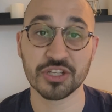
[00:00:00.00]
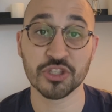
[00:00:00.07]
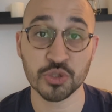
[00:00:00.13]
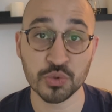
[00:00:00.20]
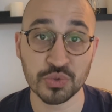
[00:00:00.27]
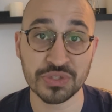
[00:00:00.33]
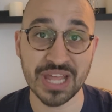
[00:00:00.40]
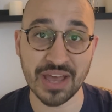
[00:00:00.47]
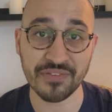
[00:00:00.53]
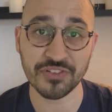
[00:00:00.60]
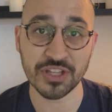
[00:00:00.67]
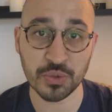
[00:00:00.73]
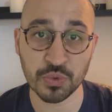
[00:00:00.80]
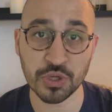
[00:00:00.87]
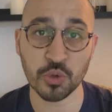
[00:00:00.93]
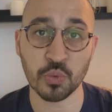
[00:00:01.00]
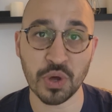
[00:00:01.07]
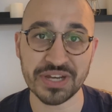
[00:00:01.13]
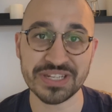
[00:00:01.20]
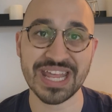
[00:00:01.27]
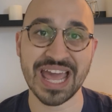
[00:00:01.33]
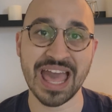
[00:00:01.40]
You definitely will
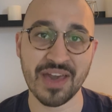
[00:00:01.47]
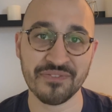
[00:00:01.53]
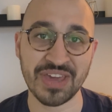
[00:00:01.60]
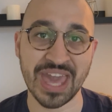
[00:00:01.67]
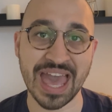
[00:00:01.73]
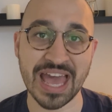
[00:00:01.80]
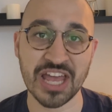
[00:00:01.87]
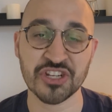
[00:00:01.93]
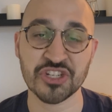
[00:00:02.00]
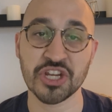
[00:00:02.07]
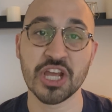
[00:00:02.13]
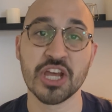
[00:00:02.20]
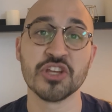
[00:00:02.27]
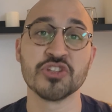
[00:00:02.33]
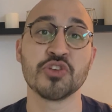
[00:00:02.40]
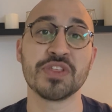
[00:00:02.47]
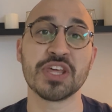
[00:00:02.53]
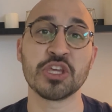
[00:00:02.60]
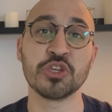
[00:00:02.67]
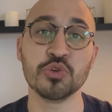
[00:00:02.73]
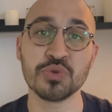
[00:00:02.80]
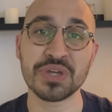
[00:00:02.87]
want to have cash so
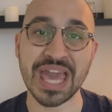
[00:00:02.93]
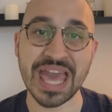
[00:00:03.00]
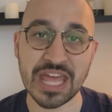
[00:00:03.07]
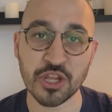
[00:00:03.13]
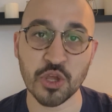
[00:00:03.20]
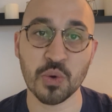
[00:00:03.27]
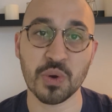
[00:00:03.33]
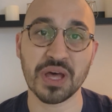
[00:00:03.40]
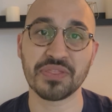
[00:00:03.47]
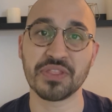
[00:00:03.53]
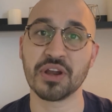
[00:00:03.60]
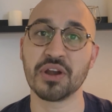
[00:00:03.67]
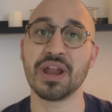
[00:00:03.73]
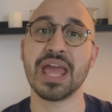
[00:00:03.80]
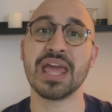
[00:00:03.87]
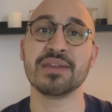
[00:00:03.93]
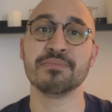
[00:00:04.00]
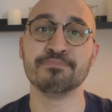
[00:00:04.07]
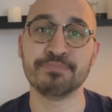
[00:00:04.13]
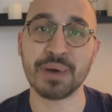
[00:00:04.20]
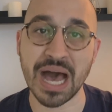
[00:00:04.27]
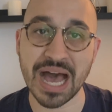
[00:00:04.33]
that you can go out there
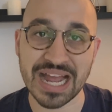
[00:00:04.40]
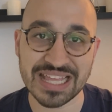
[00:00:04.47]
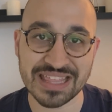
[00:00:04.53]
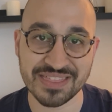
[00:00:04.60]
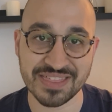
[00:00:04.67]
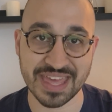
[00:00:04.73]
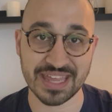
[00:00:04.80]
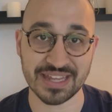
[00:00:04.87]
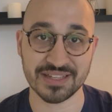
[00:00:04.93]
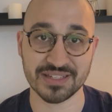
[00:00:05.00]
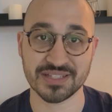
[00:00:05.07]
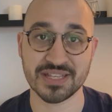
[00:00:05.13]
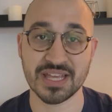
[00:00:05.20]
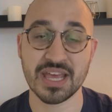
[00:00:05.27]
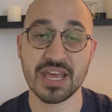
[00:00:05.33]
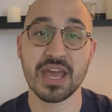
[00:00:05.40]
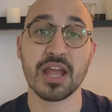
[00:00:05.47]
and buy things.